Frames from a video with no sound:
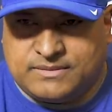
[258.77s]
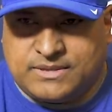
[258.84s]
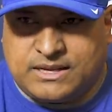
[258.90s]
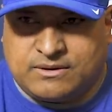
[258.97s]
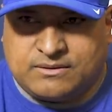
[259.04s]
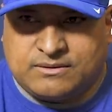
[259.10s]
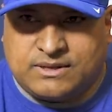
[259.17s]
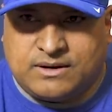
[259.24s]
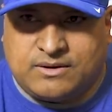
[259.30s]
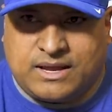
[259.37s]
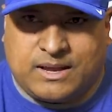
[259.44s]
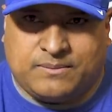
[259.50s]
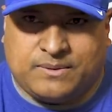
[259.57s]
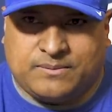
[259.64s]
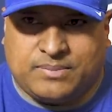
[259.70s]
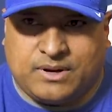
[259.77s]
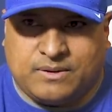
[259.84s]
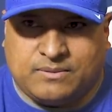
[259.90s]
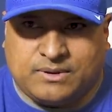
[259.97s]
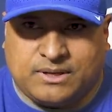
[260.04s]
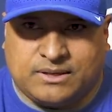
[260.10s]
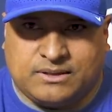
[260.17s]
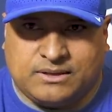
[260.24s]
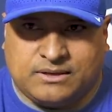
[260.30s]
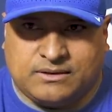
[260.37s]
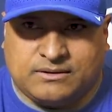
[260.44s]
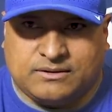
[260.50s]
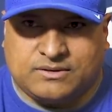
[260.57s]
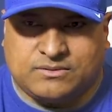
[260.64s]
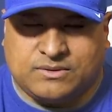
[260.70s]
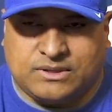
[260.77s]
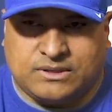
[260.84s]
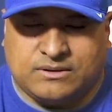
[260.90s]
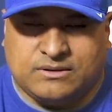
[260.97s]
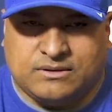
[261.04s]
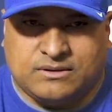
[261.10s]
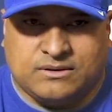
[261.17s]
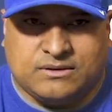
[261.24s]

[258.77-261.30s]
that'll happen probably at the end of this week.